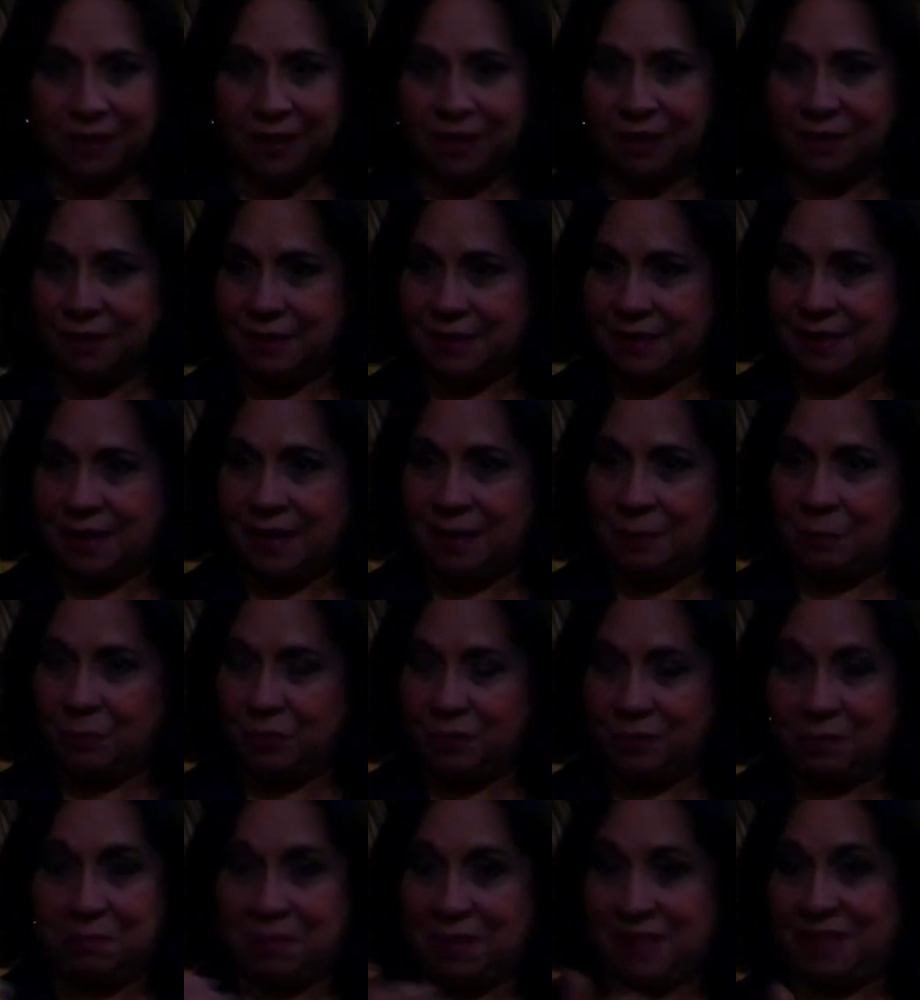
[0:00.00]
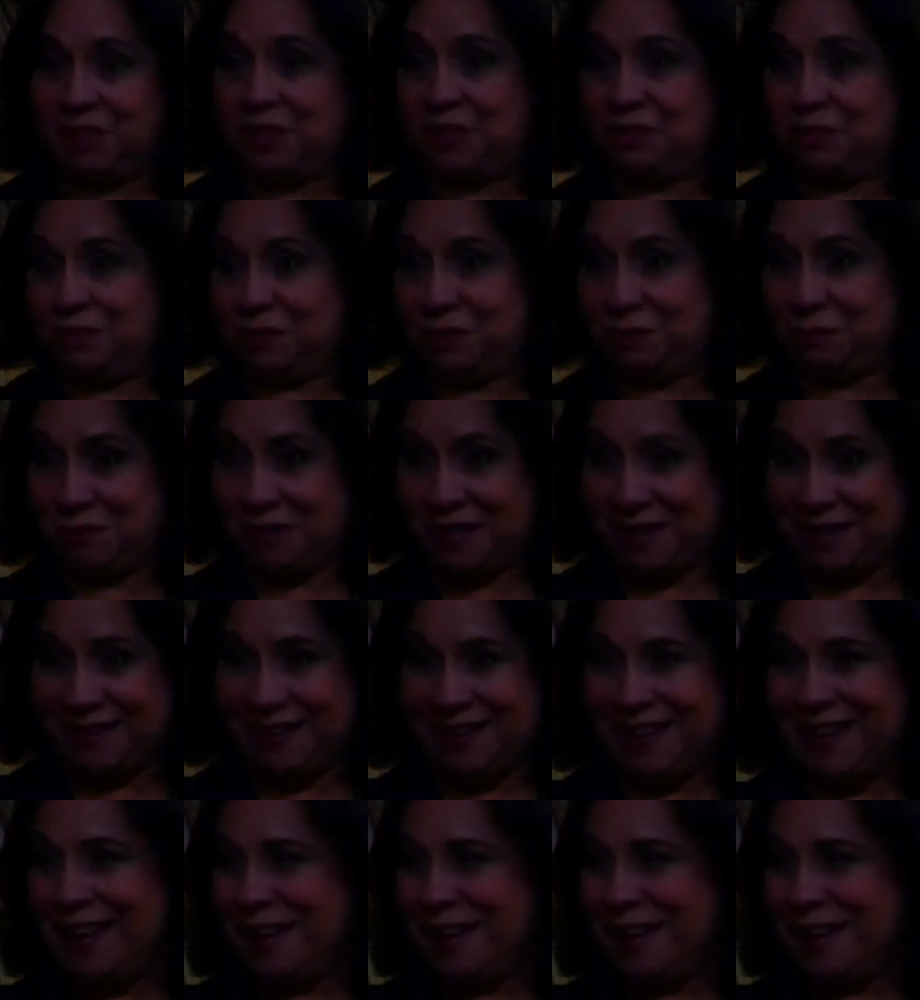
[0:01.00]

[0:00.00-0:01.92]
Here I am with a master's degree,